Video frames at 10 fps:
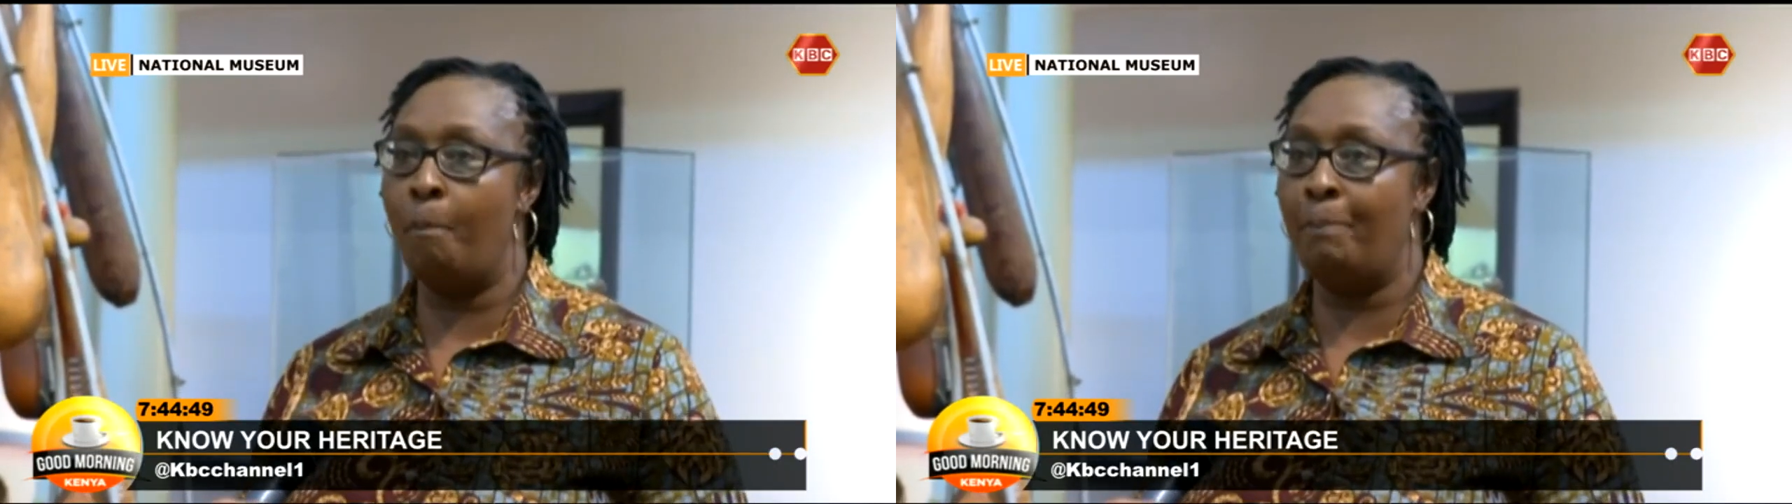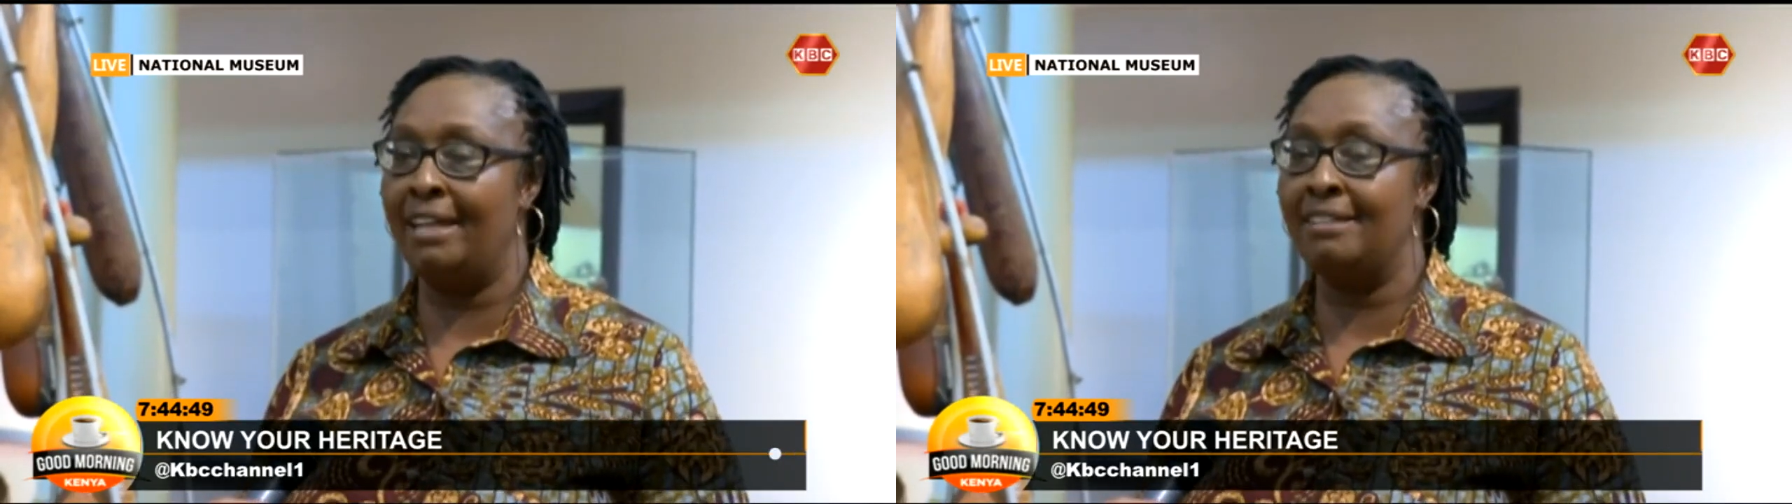
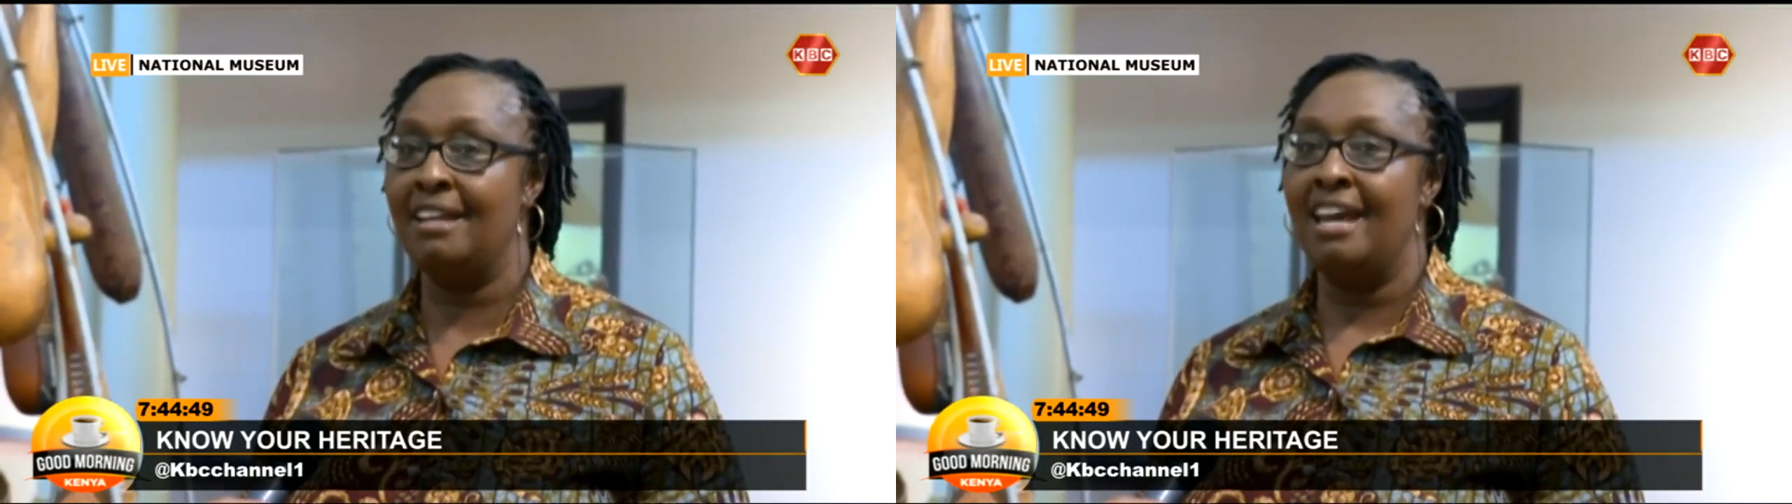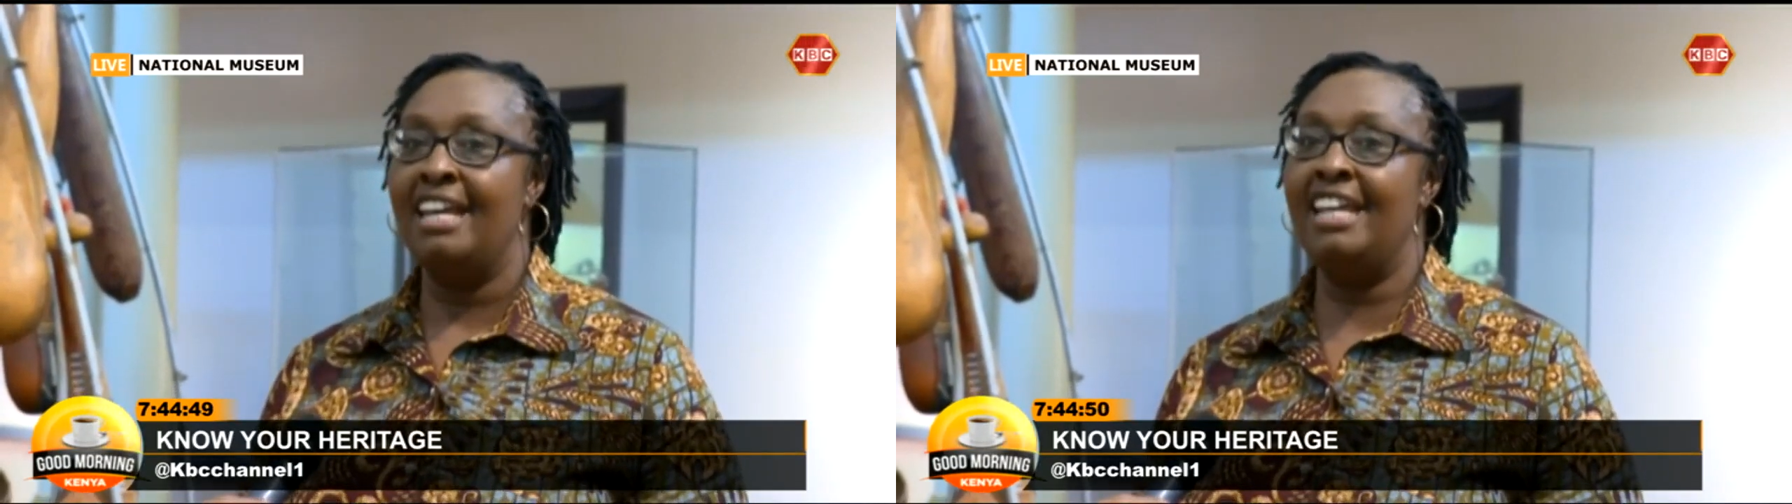
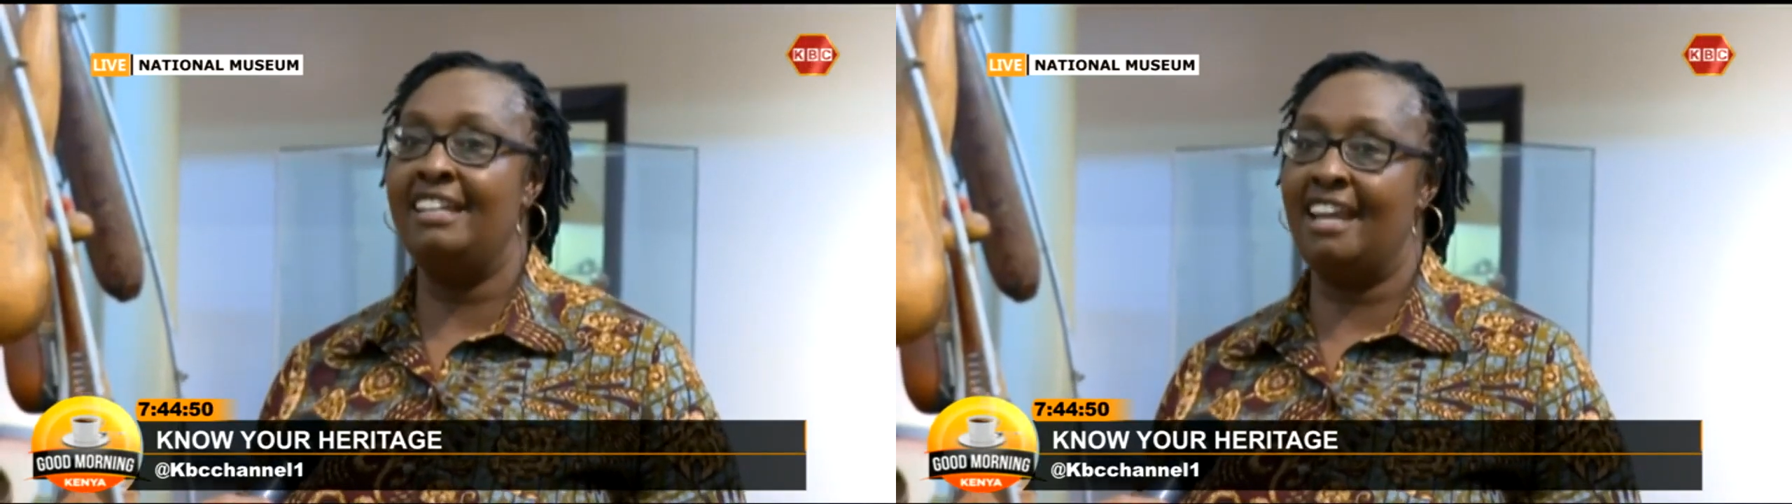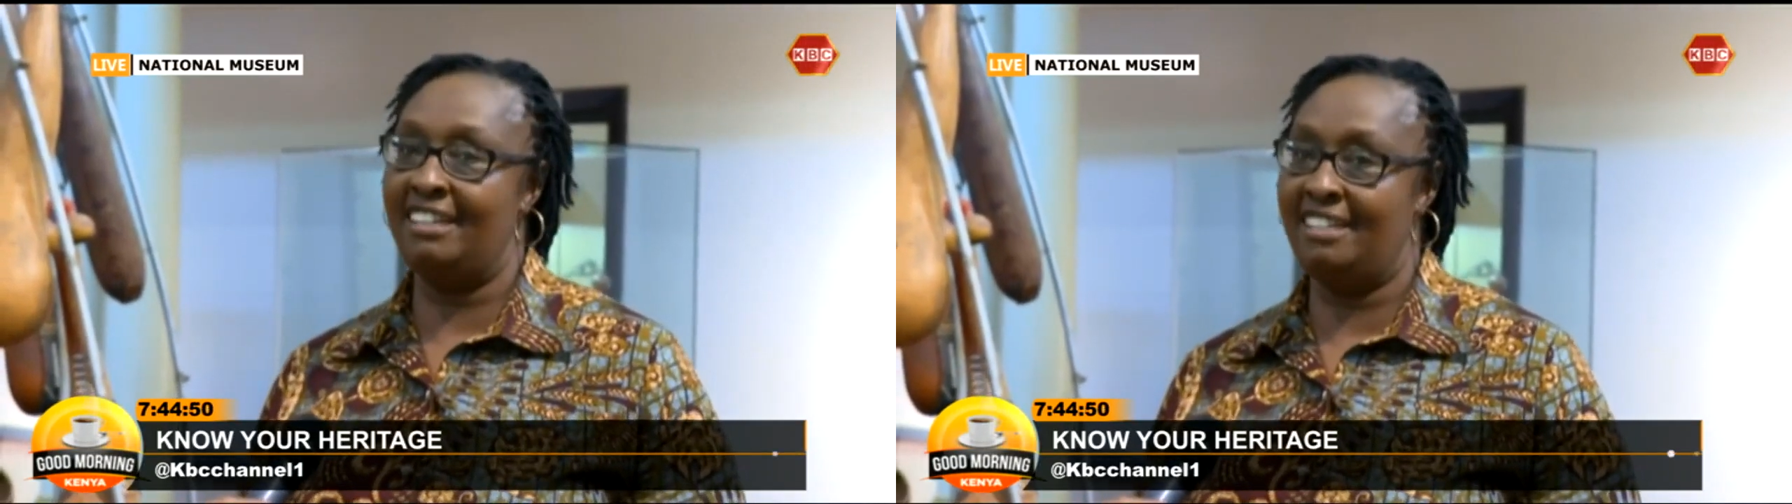opened
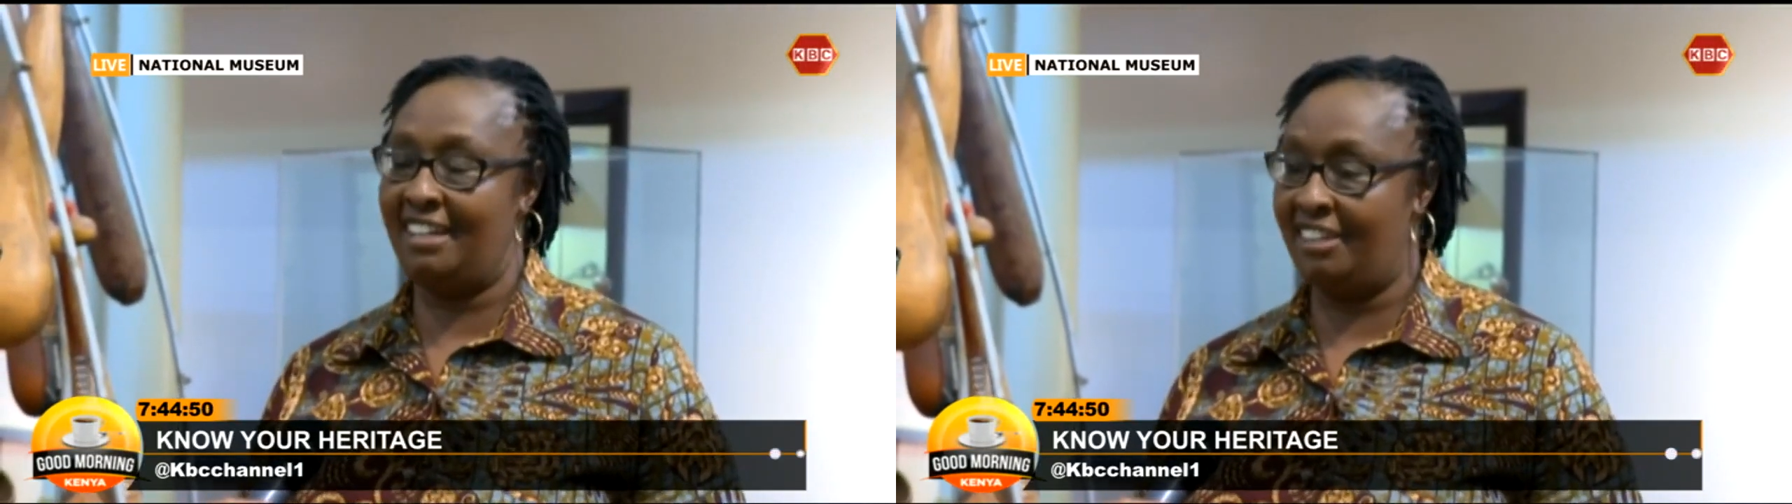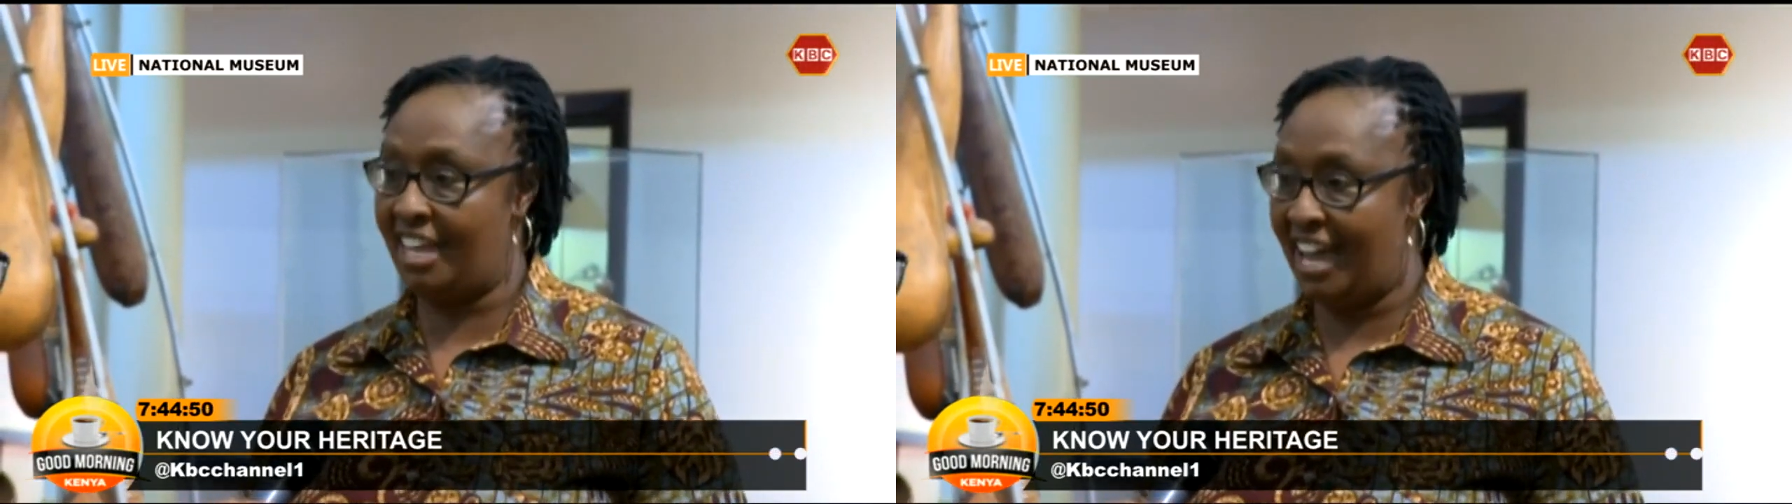in
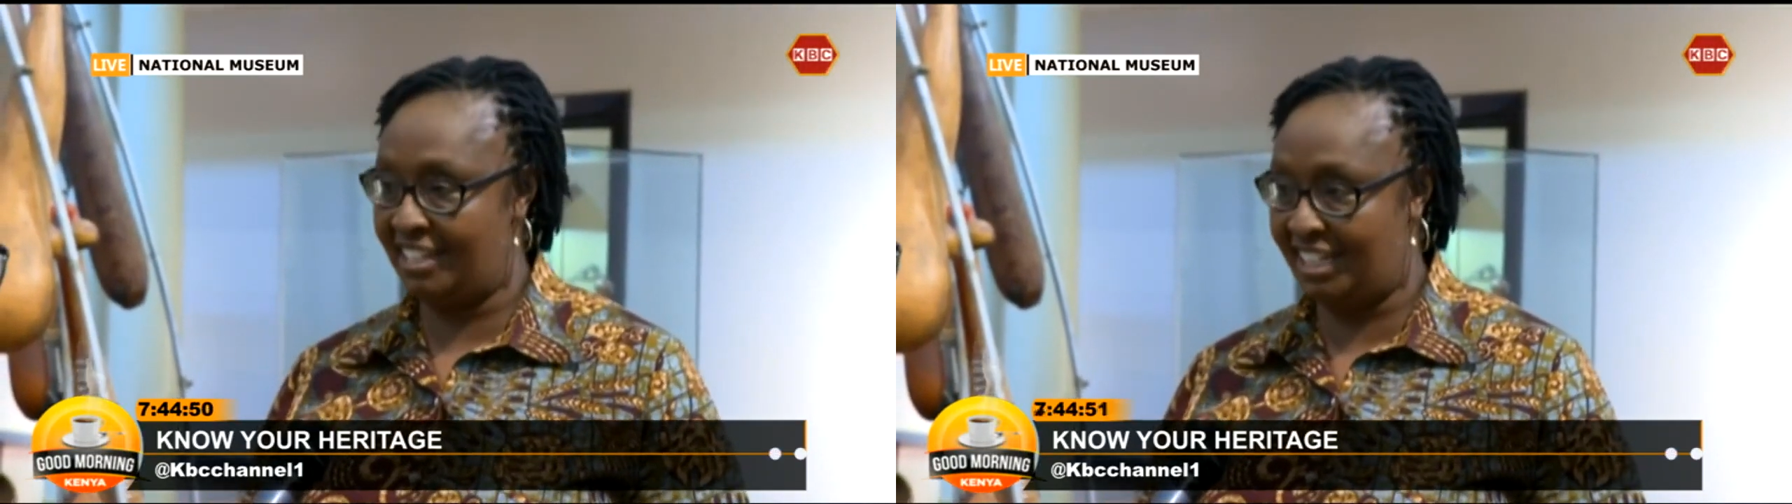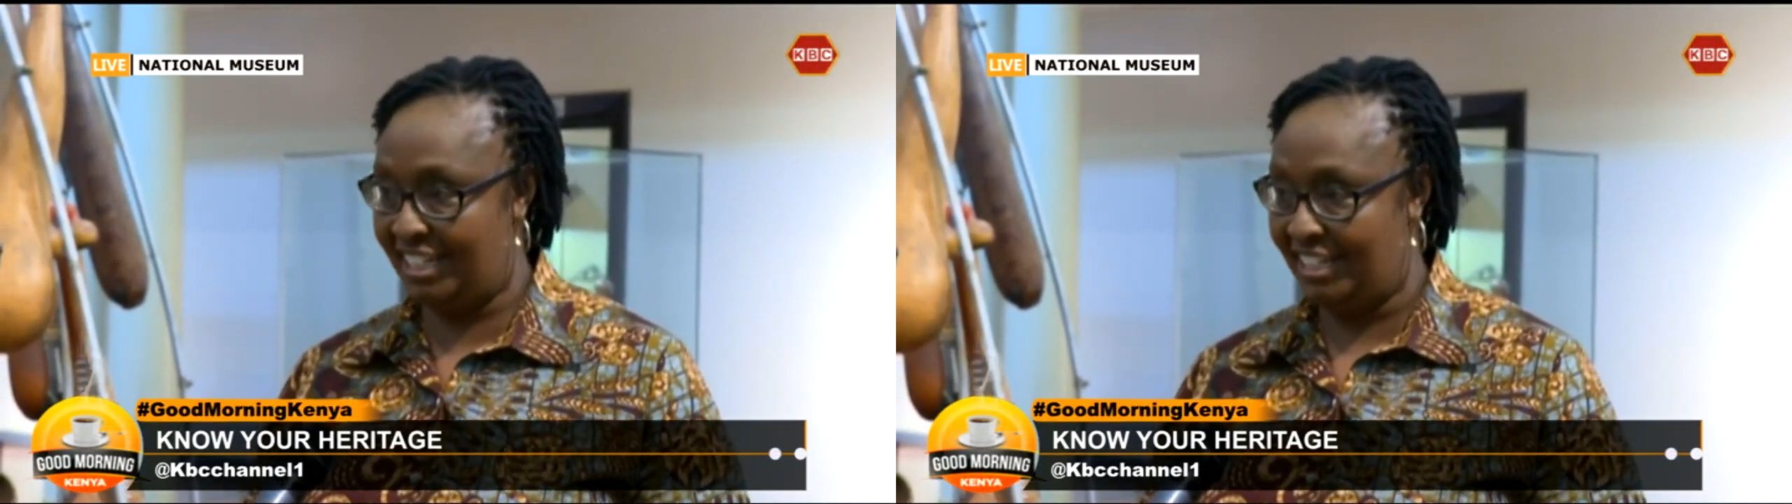
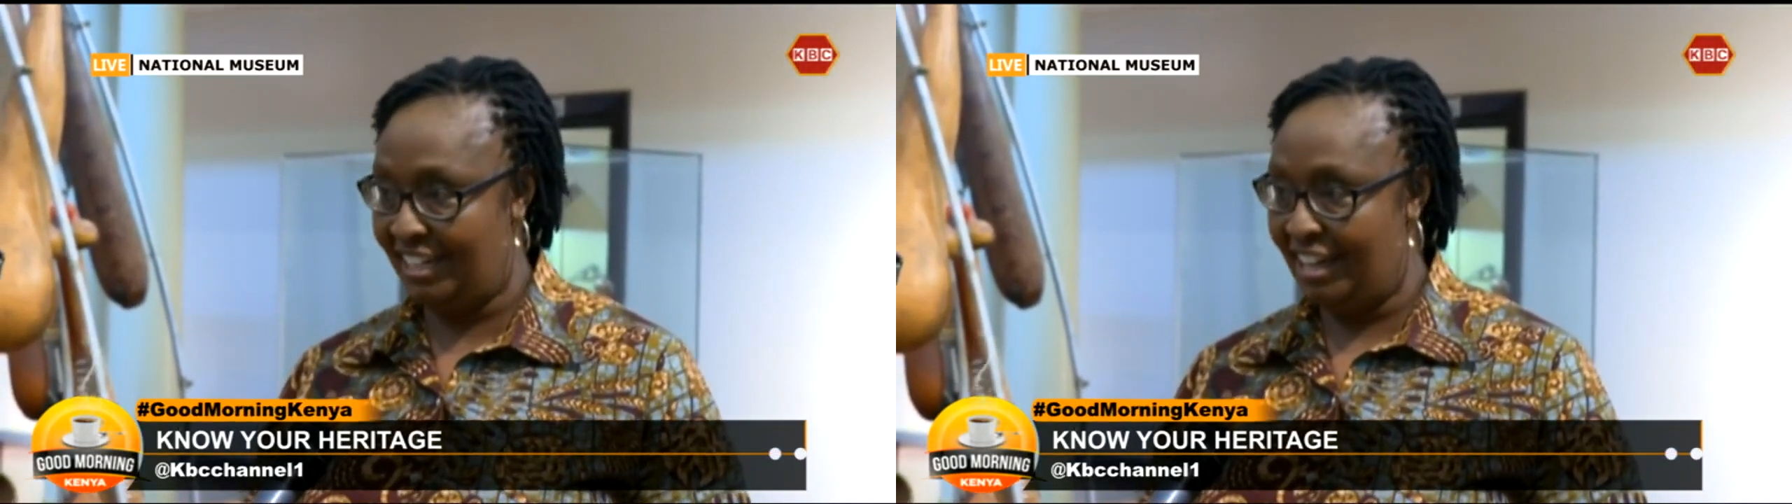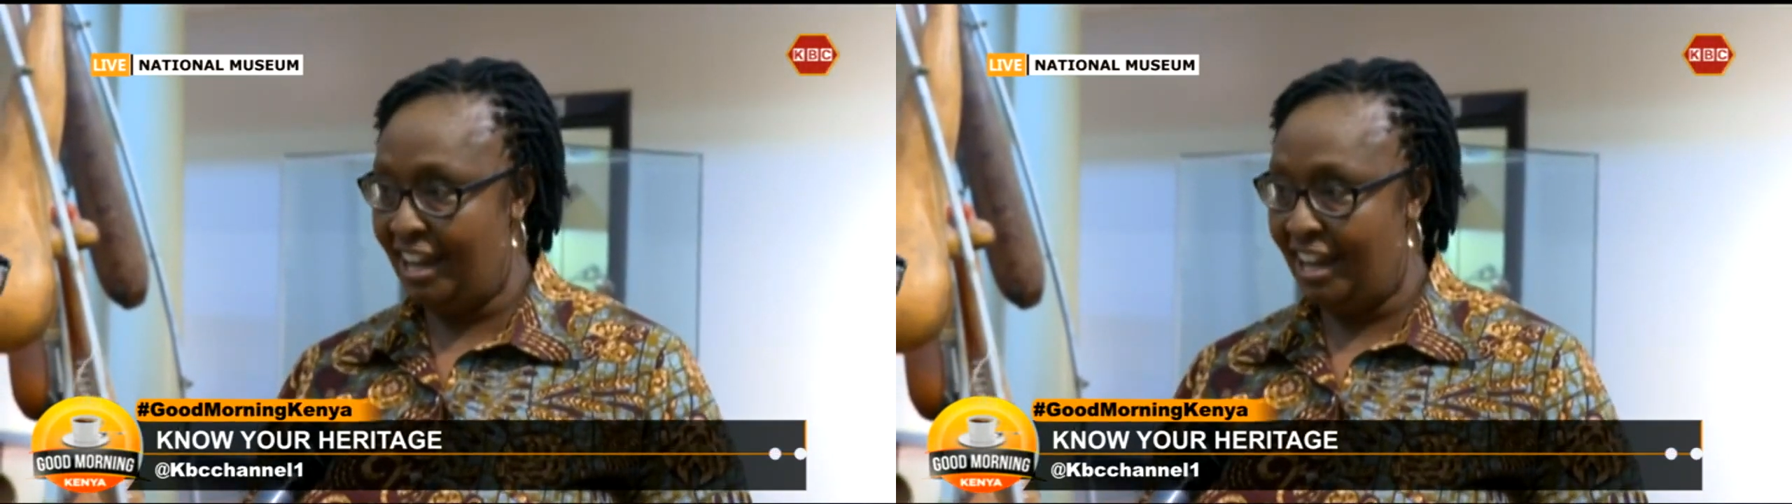1930.